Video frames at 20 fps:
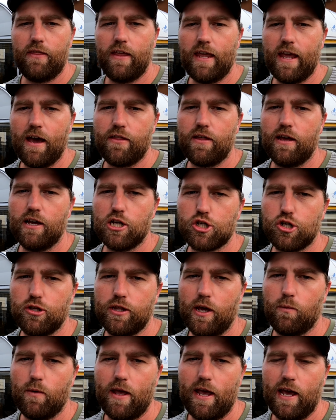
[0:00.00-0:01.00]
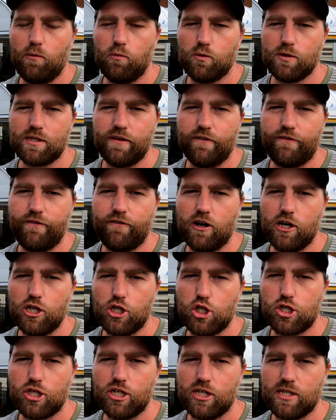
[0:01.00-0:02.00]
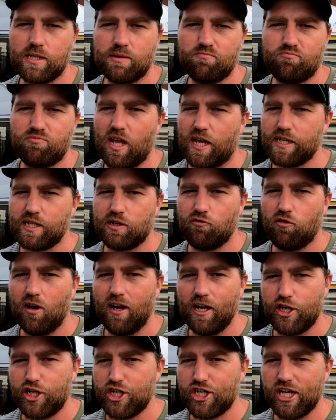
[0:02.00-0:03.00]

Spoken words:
And the other issue that we had was the fridge just doesn't really